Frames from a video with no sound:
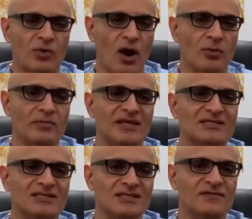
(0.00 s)
problem at
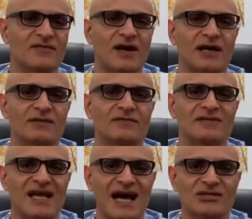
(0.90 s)

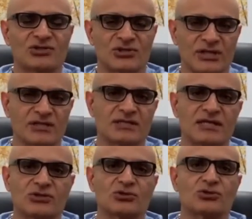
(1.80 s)
C5-6,
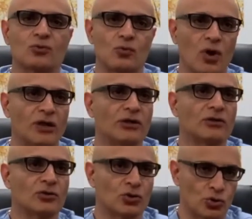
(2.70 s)
that's just one
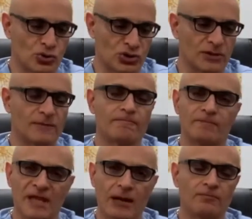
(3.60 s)
cushion.
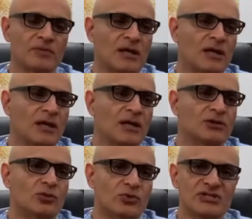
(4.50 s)
Now,
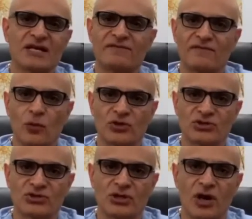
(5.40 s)
the reason I
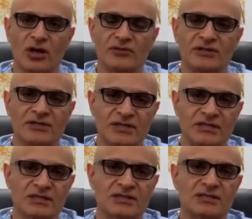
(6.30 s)
focus on the
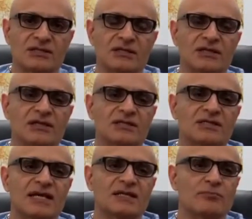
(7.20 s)
discs is
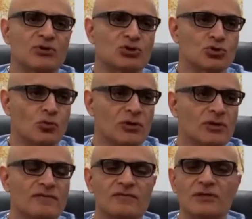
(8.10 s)
that the
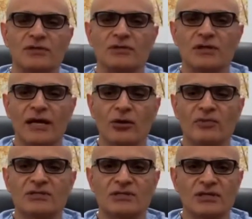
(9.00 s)
majority of the
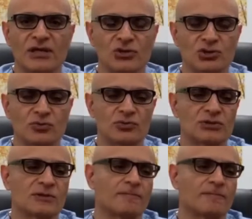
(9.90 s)
ailments and issues